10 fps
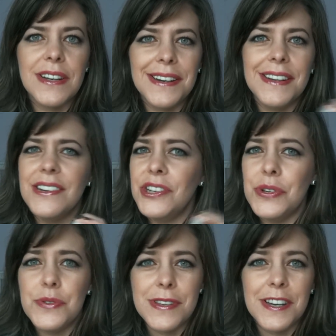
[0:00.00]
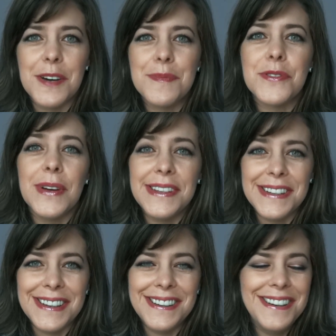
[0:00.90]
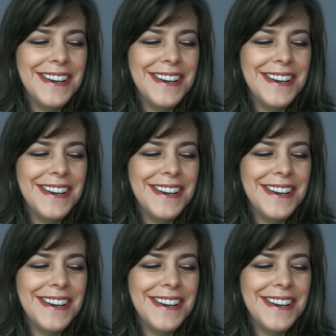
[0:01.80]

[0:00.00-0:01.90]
I needed to use it up. So I did.